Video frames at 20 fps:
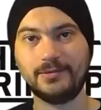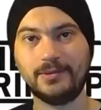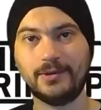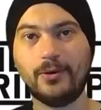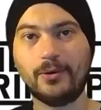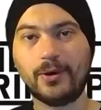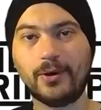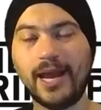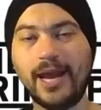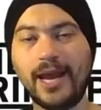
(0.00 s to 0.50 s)

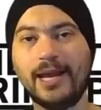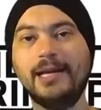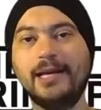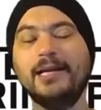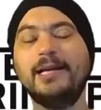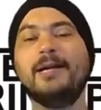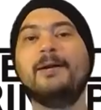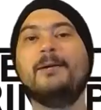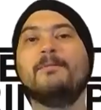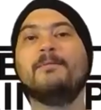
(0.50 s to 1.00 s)
Okay?
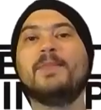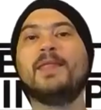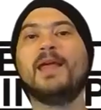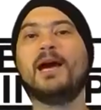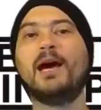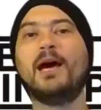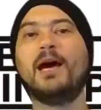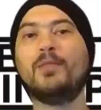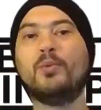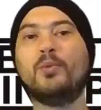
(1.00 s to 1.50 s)

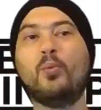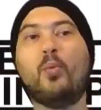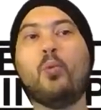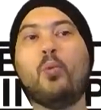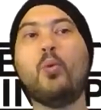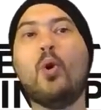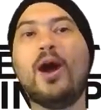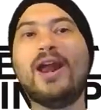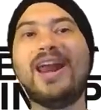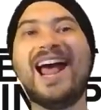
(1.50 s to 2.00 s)

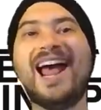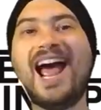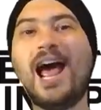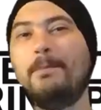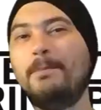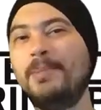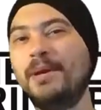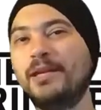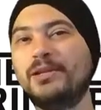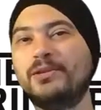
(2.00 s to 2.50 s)
What
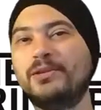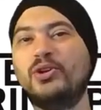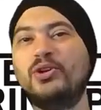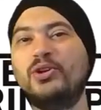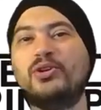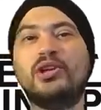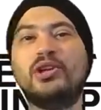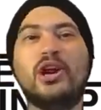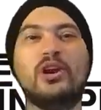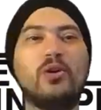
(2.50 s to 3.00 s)
happens when you
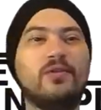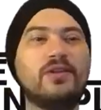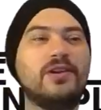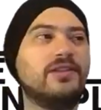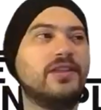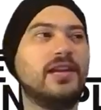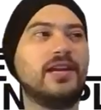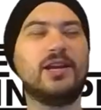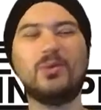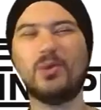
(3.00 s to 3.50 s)
start
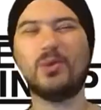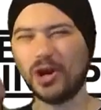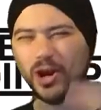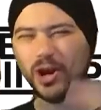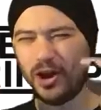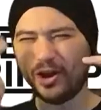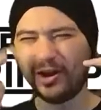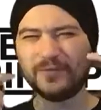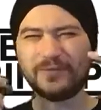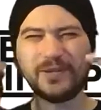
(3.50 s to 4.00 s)
overthinking? And
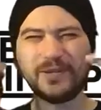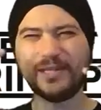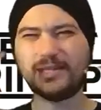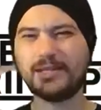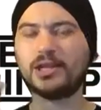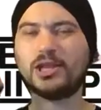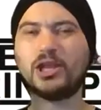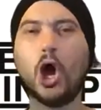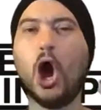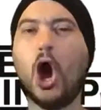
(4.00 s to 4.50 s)
all of
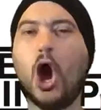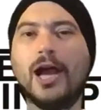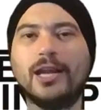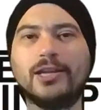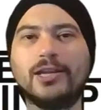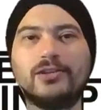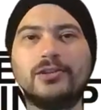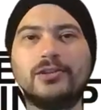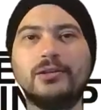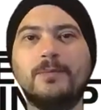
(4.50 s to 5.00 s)
these
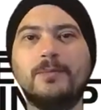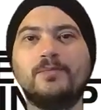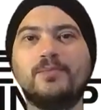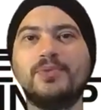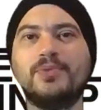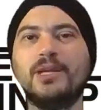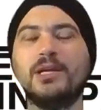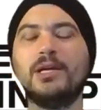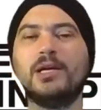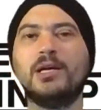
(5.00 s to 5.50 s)
thoughts
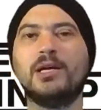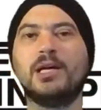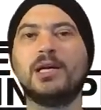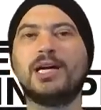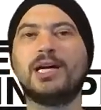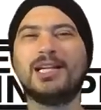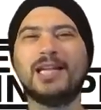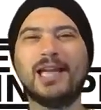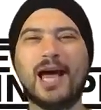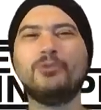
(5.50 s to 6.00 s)

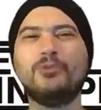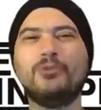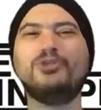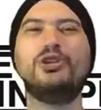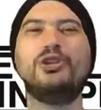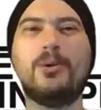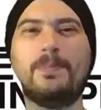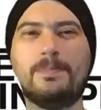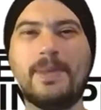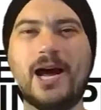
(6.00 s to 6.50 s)
cloud
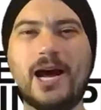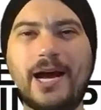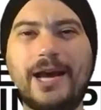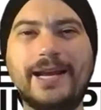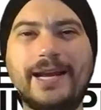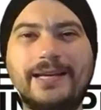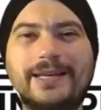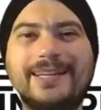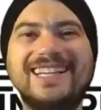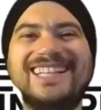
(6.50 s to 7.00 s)
your
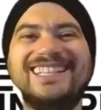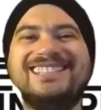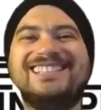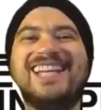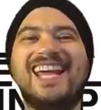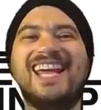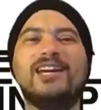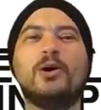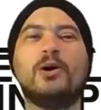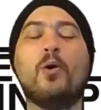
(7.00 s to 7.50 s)
mind,
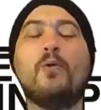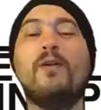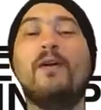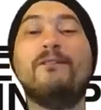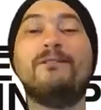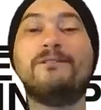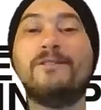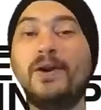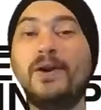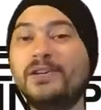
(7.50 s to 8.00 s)
take
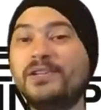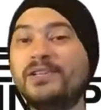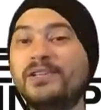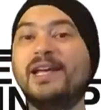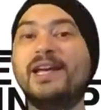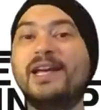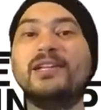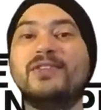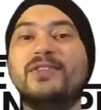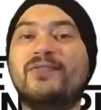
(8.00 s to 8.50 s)
over. First
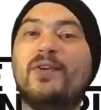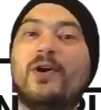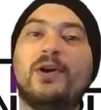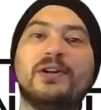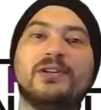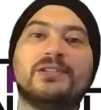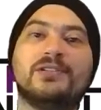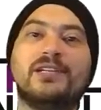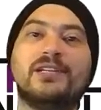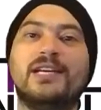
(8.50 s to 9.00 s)
things
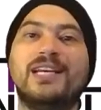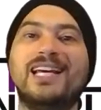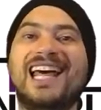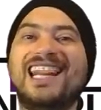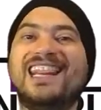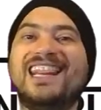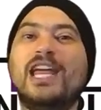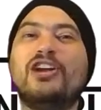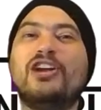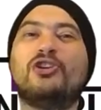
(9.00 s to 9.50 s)
first,
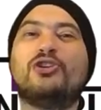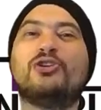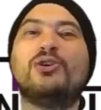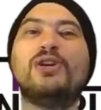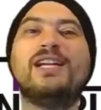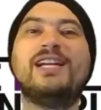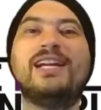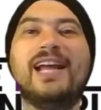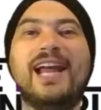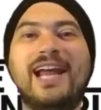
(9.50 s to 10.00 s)
they
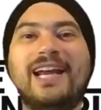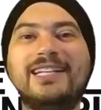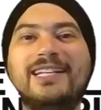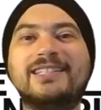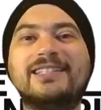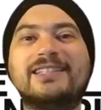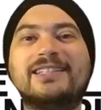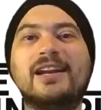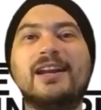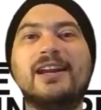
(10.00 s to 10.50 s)
create
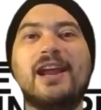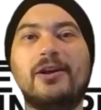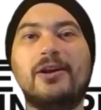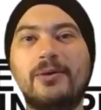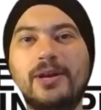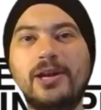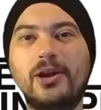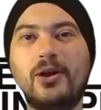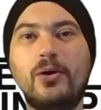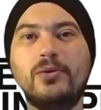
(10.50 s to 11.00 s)

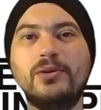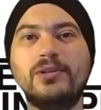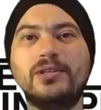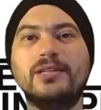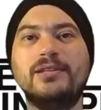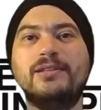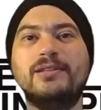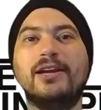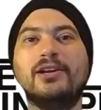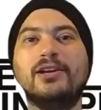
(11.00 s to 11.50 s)

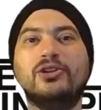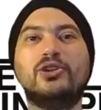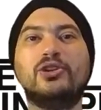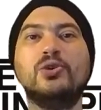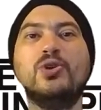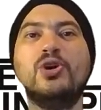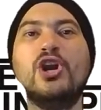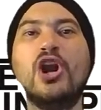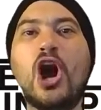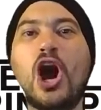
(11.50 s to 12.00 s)
scenarios that
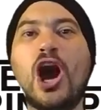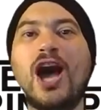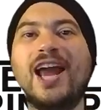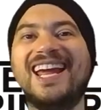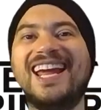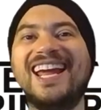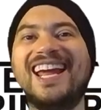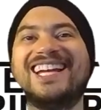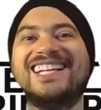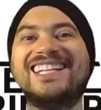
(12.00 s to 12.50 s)
do
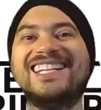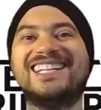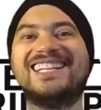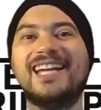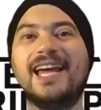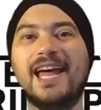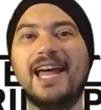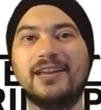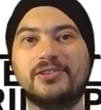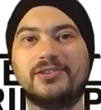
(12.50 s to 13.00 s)
not
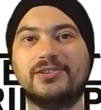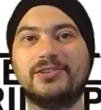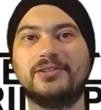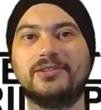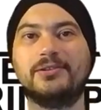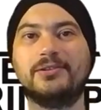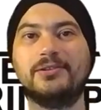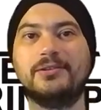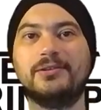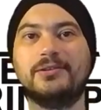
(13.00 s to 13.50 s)

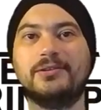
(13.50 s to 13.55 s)
exist.